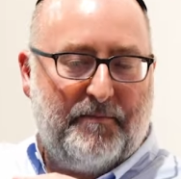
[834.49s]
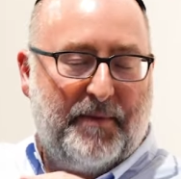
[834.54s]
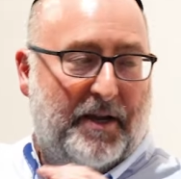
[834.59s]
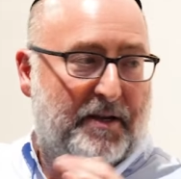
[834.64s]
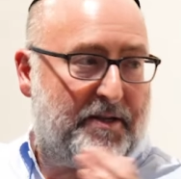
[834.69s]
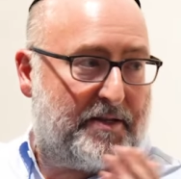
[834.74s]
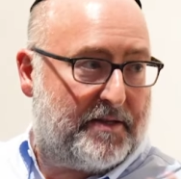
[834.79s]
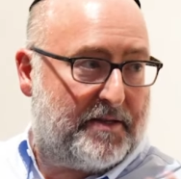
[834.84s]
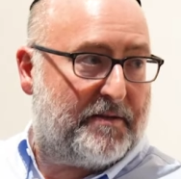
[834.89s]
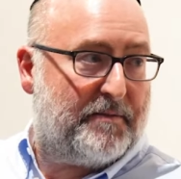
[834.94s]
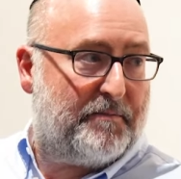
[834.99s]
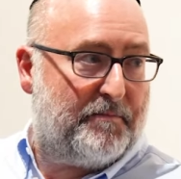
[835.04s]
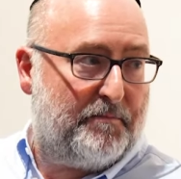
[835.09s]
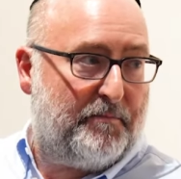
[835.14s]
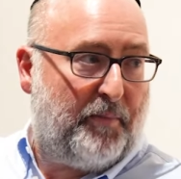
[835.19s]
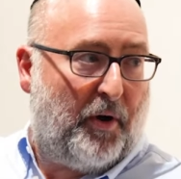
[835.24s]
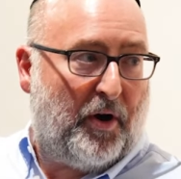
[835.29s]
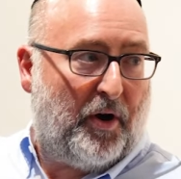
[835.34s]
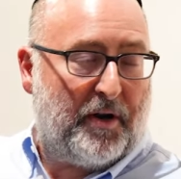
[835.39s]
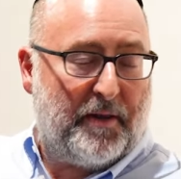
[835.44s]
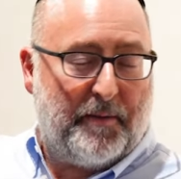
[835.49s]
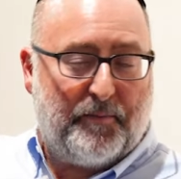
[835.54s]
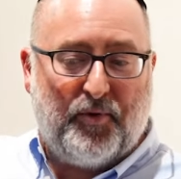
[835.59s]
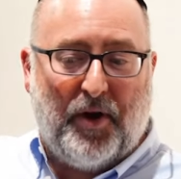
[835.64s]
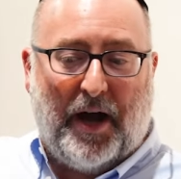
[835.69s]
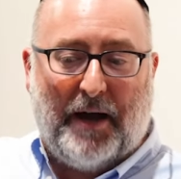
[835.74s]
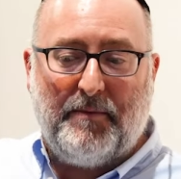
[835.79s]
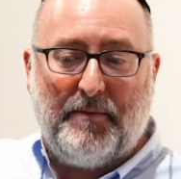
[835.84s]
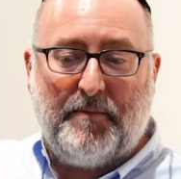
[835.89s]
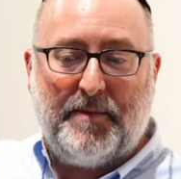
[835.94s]
because part of the
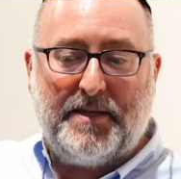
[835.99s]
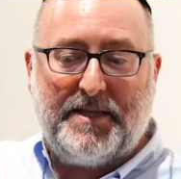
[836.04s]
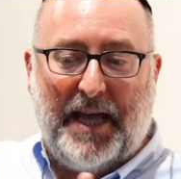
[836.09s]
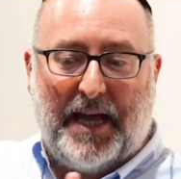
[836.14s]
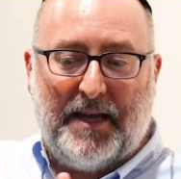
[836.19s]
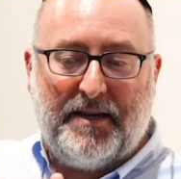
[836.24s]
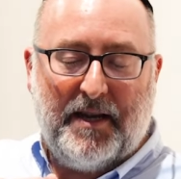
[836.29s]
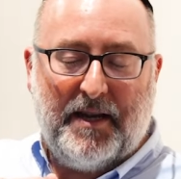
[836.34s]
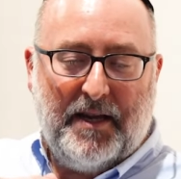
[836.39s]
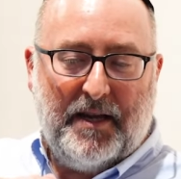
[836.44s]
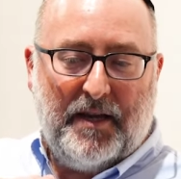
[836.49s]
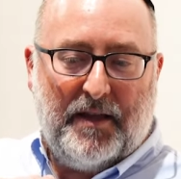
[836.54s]
problem is that